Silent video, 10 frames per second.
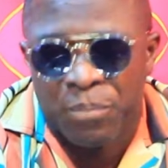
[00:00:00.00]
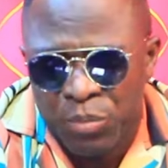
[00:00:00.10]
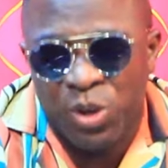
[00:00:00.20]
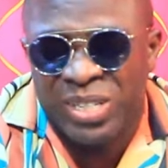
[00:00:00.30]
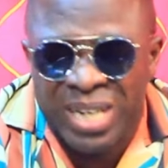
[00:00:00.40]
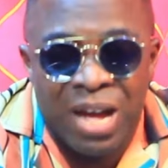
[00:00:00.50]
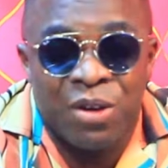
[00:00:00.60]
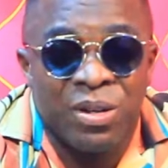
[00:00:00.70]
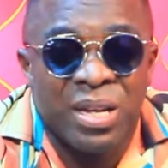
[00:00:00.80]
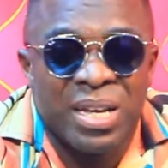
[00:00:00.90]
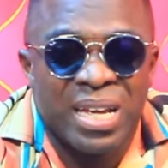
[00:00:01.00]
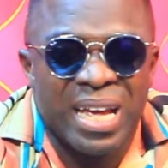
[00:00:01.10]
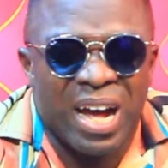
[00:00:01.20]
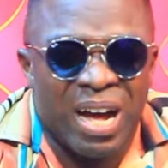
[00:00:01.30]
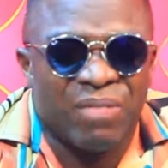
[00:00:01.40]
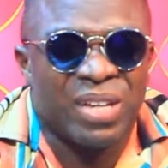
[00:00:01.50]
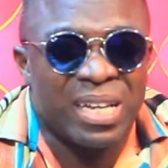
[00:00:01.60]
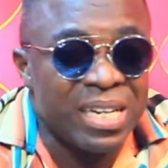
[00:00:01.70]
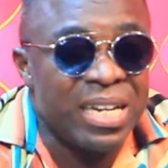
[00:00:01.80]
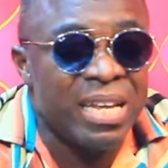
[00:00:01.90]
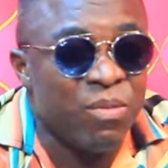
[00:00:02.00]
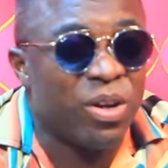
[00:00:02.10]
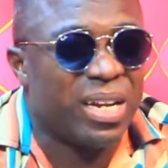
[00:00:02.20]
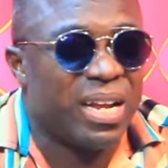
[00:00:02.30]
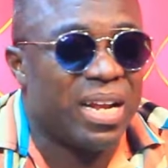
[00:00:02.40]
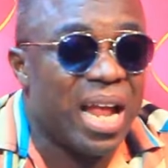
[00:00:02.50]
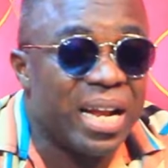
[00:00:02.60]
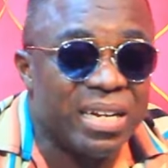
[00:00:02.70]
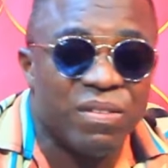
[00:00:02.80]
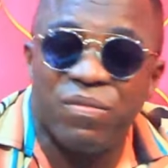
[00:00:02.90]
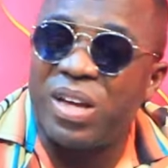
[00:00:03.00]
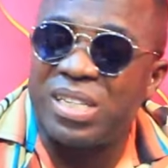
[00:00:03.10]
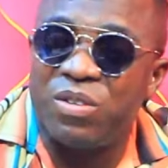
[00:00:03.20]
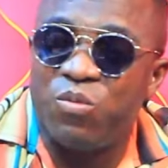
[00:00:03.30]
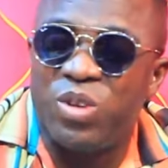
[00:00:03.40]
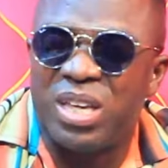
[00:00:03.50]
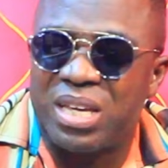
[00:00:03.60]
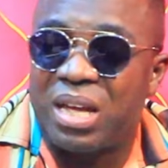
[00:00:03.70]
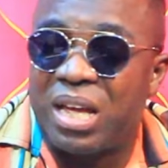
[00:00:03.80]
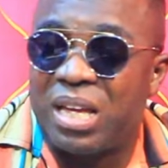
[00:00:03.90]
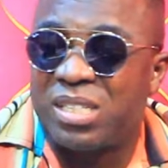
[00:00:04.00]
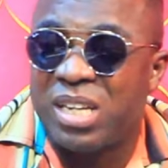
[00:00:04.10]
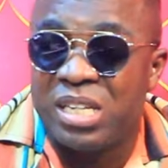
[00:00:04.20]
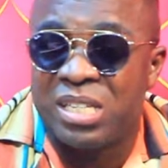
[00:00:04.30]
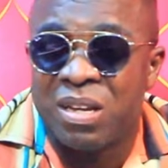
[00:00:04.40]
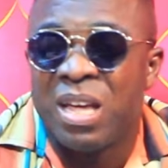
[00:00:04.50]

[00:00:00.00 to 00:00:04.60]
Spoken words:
Because now, after seeing him on the London Fashion Week stage,